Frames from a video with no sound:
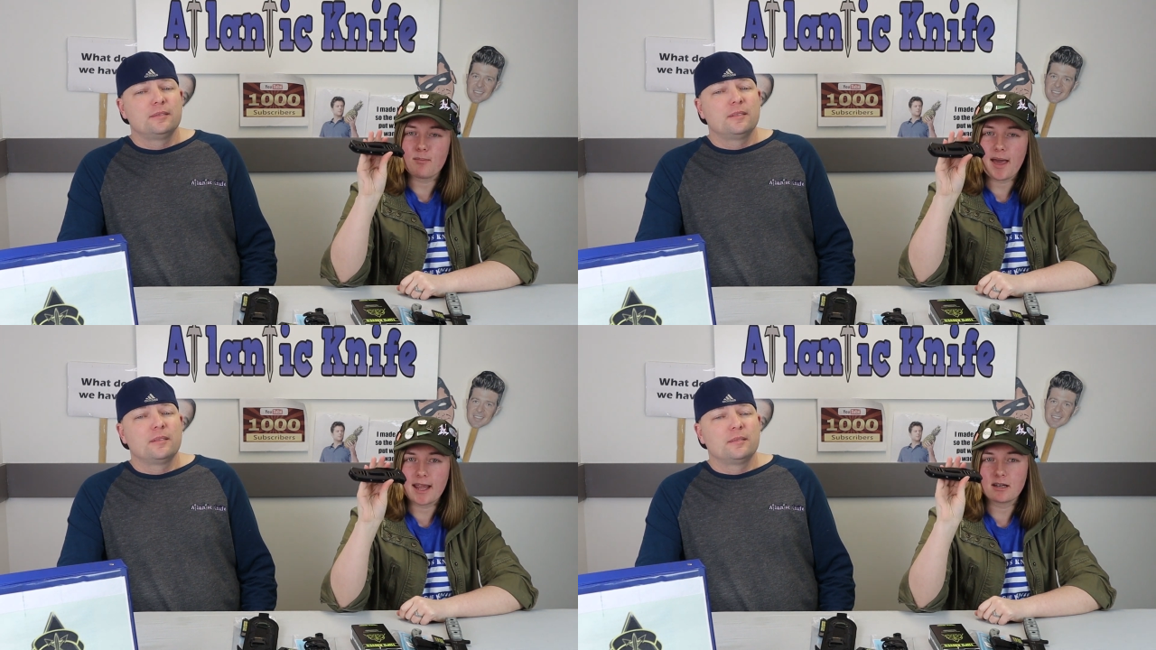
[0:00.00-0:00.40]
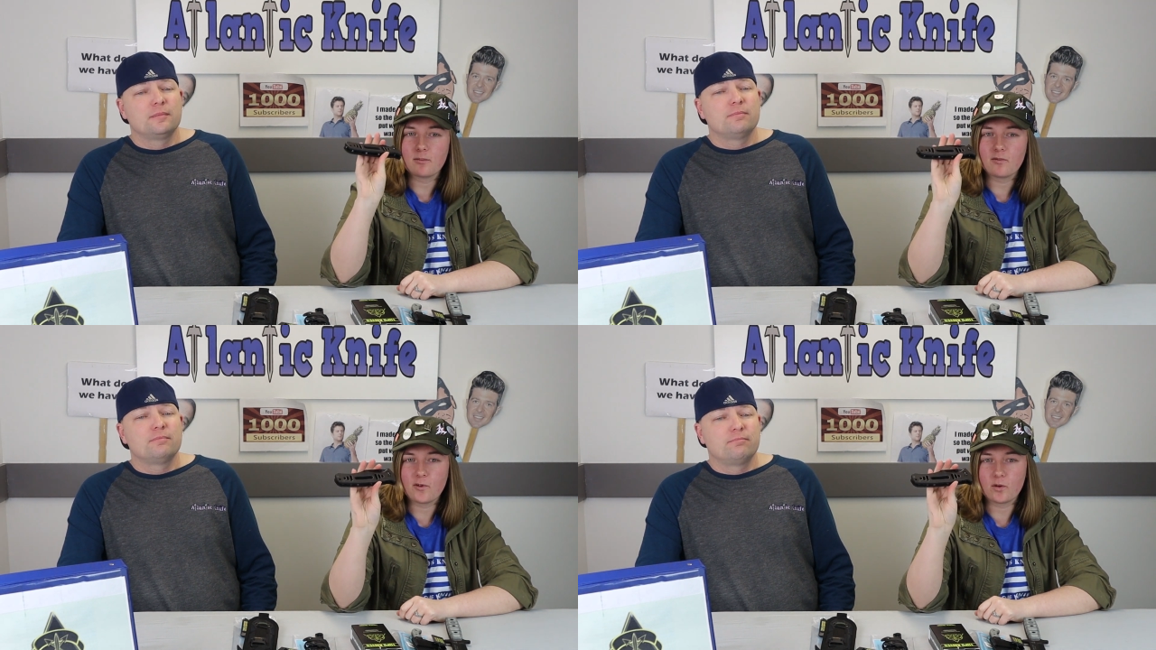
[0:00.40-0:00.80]

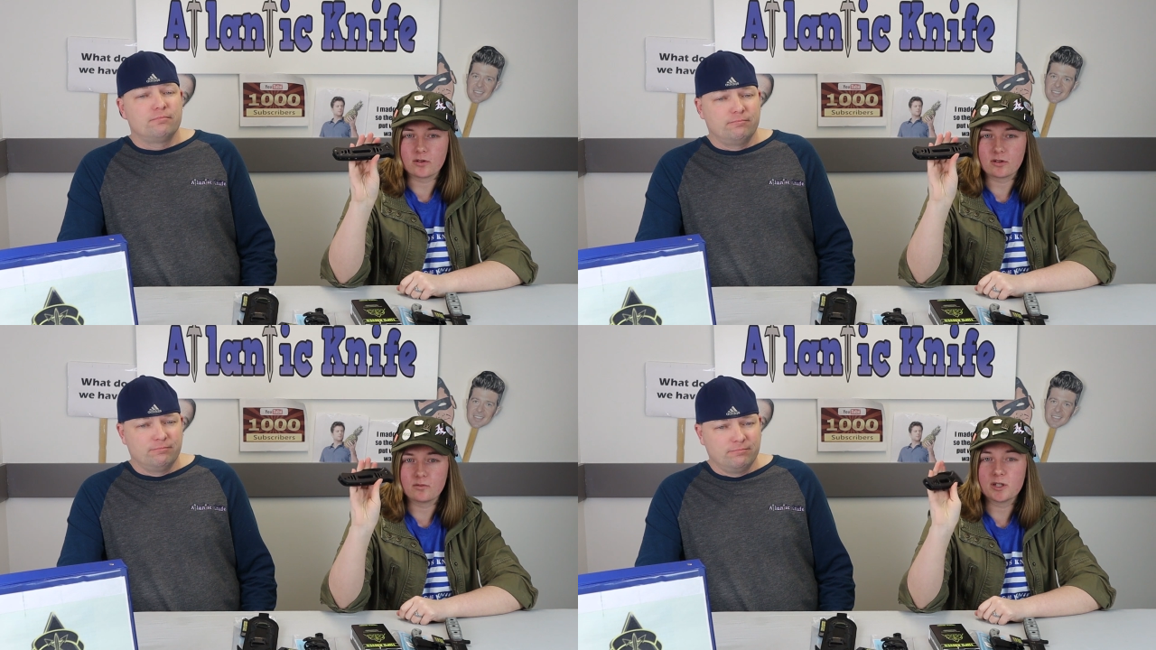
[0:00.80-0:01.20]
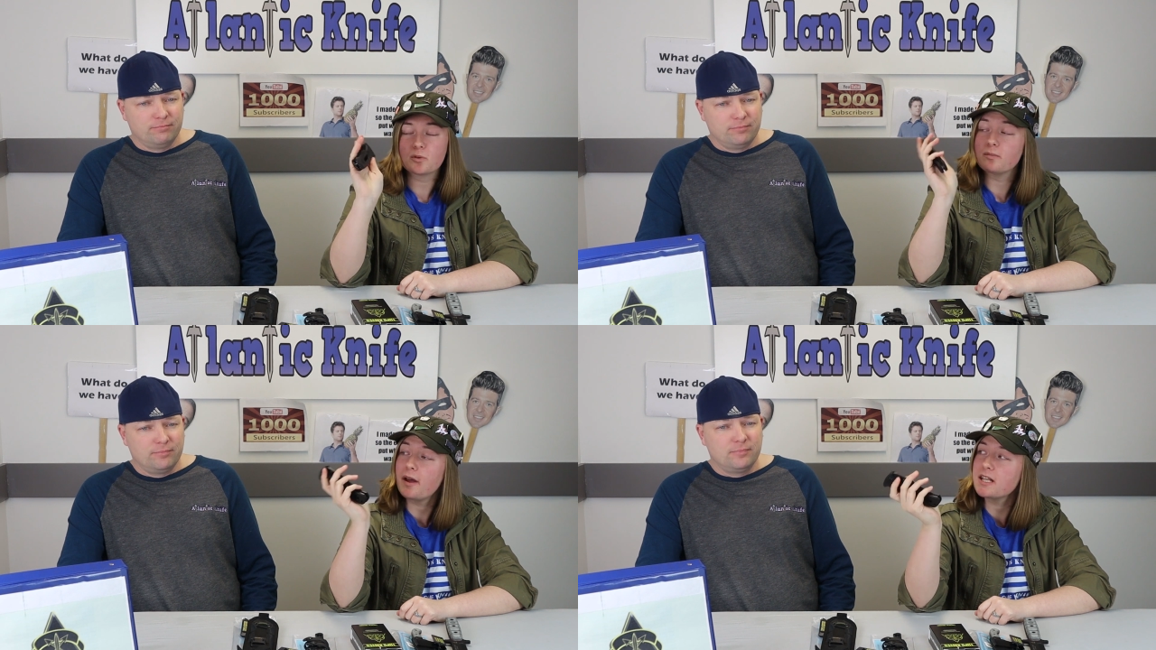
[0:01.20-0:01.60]
Speaker 1: Magnum Folder, mm.
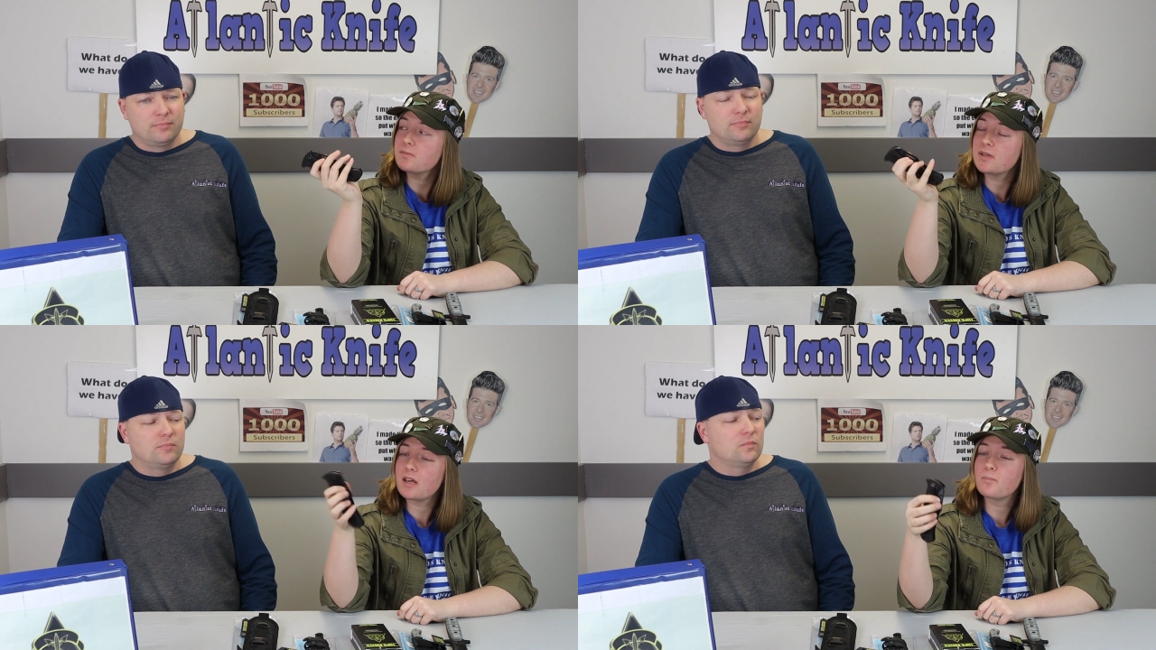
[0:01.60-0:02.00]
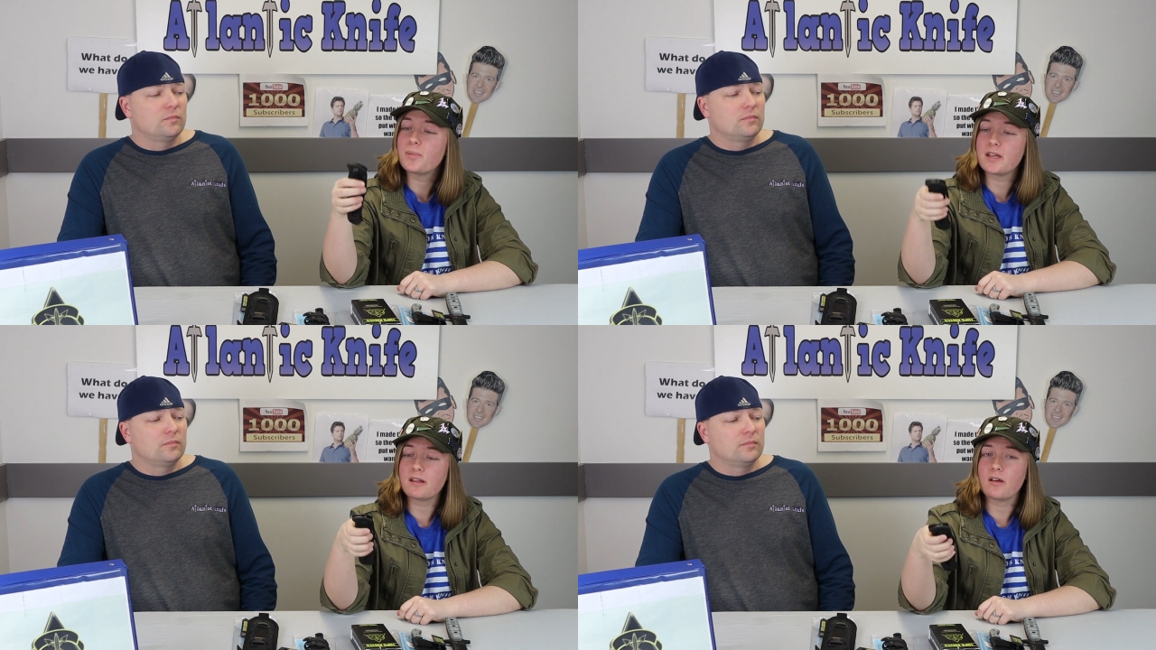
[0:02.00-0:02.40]
which reminds me a
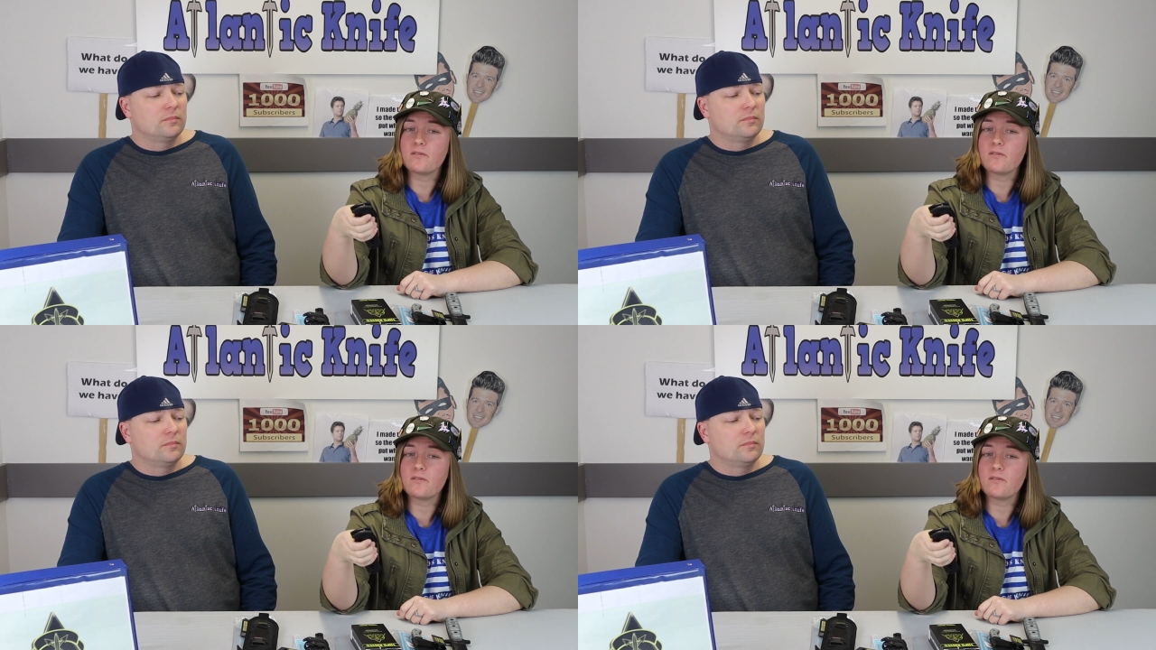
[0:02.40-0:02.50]
bit